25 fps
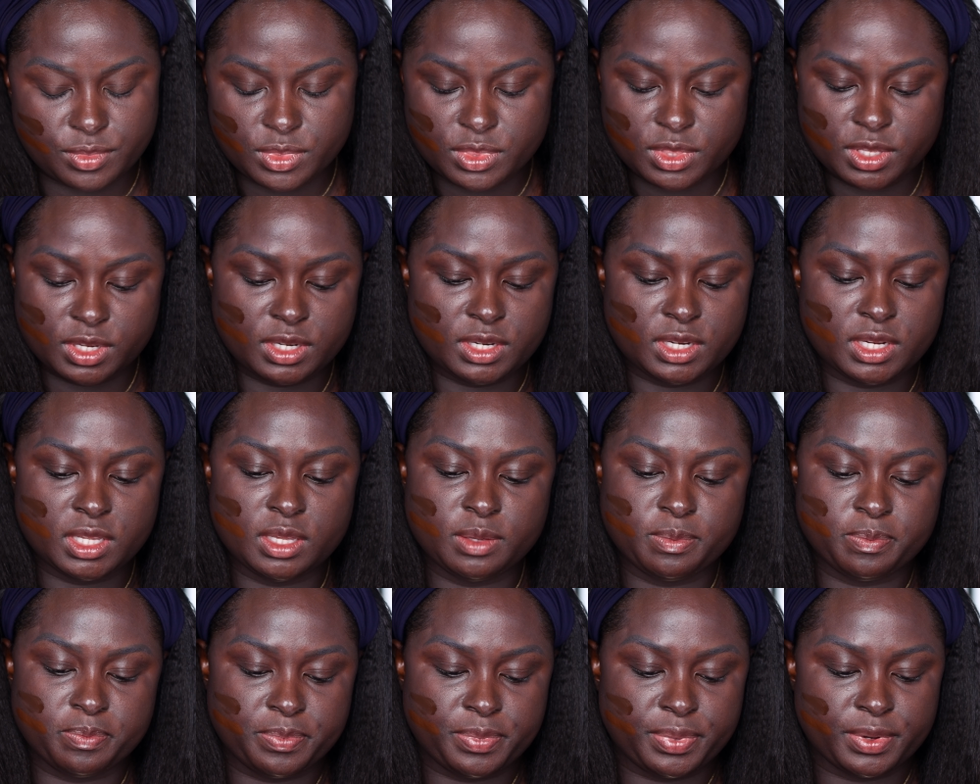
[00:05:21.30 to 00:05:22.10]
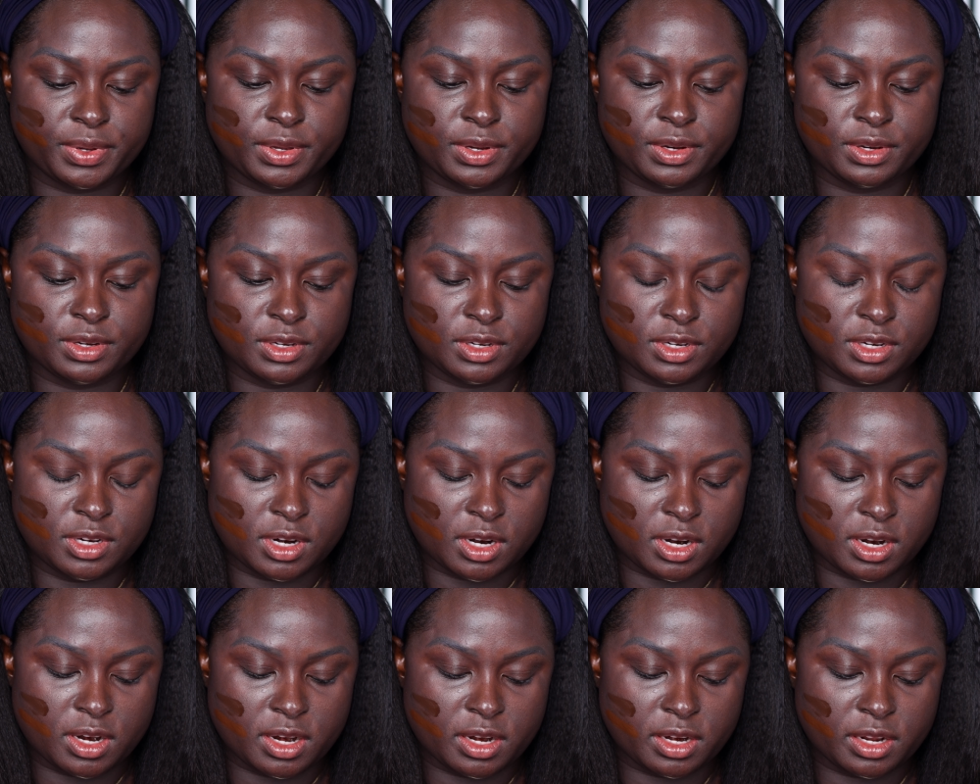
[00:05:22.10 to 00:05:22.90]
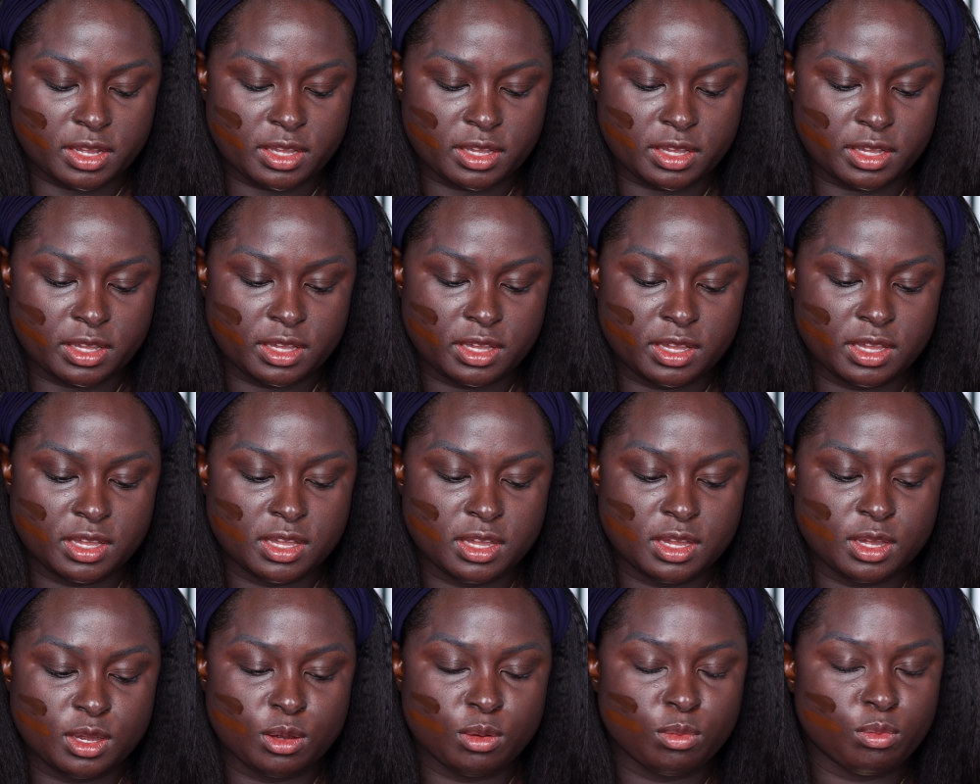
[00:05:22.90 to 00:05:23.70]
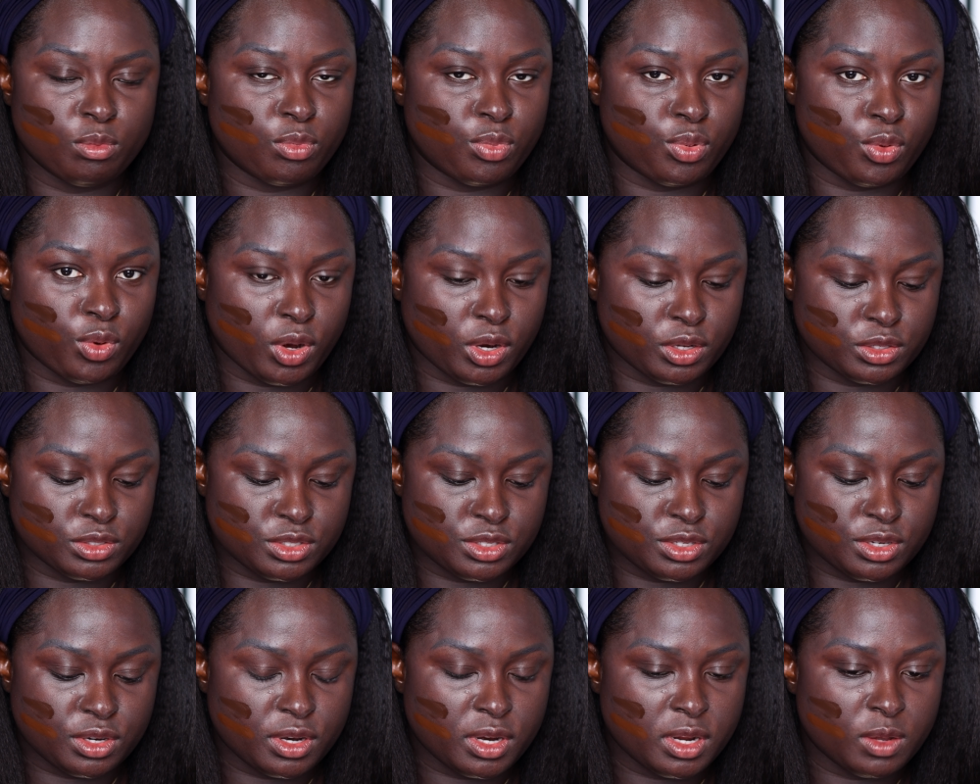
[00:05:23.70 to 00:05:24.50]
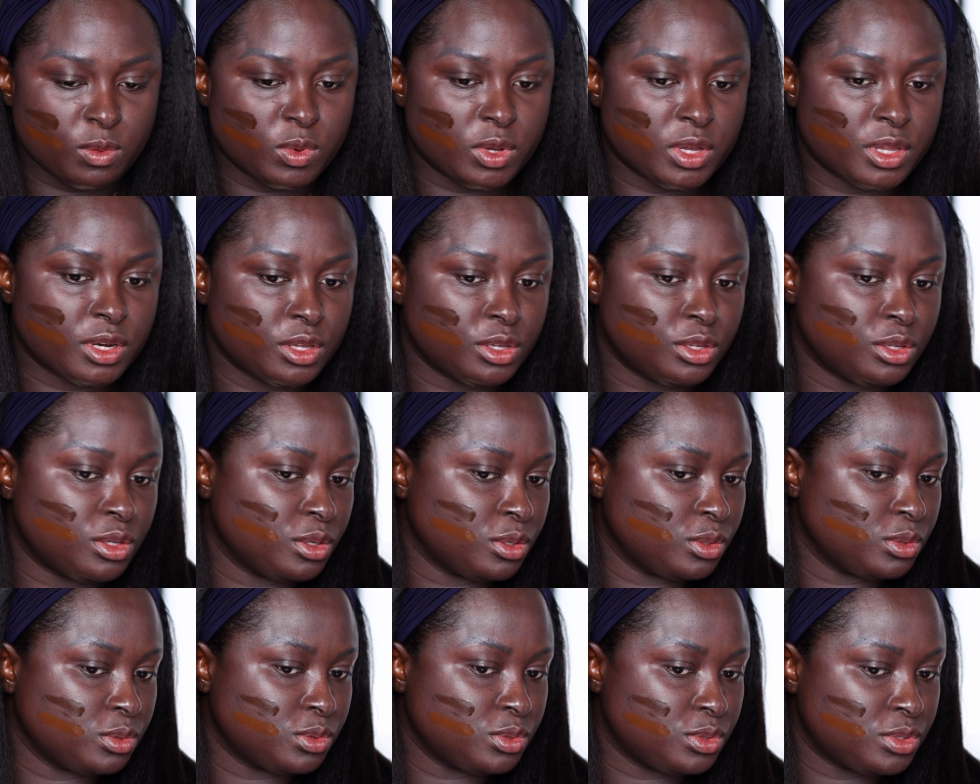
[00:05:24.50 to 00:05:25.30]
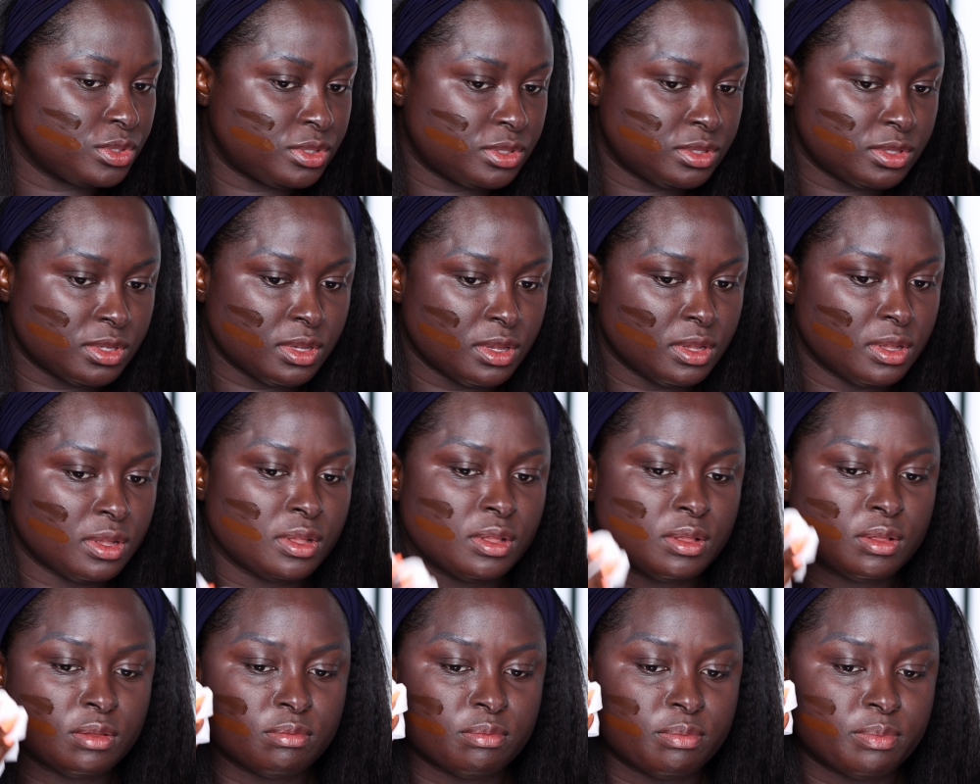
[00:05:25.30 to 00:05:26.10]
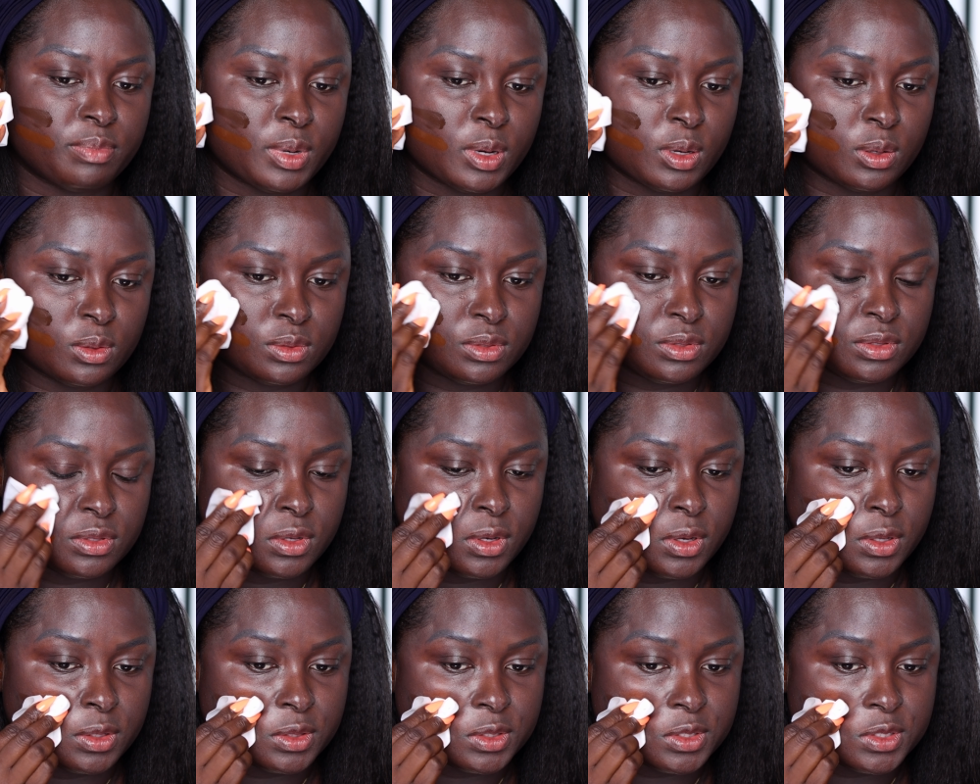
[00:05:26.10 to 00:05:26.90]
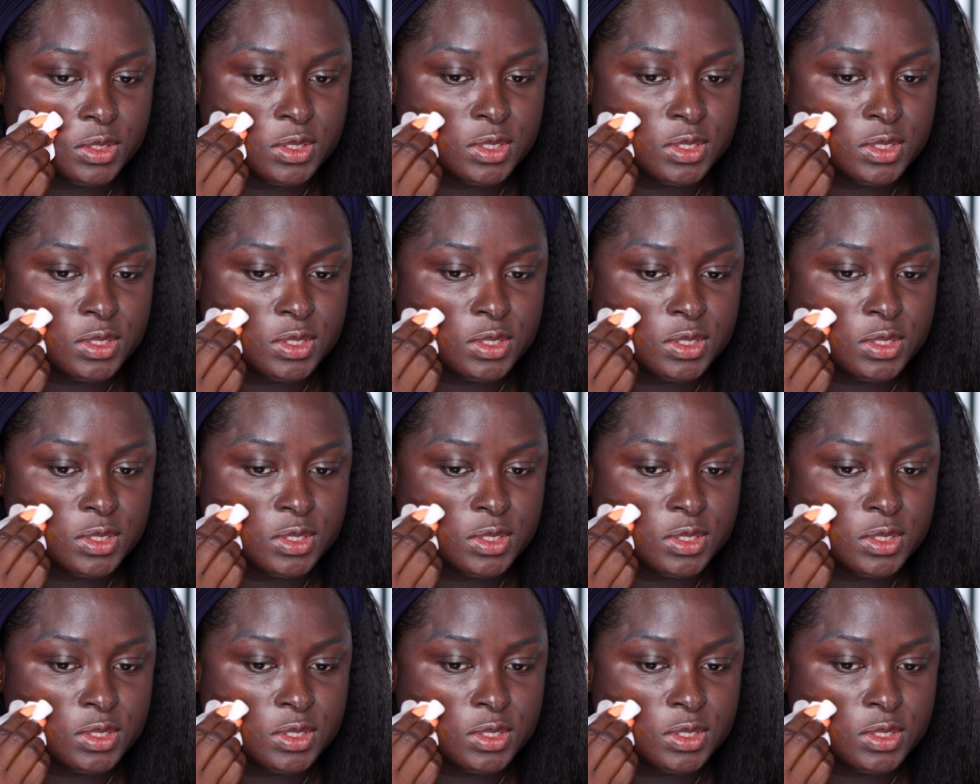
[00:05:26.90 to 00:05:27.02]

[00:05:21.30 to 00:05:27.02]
the Deep Dark bronzer, and we're gonna use both on the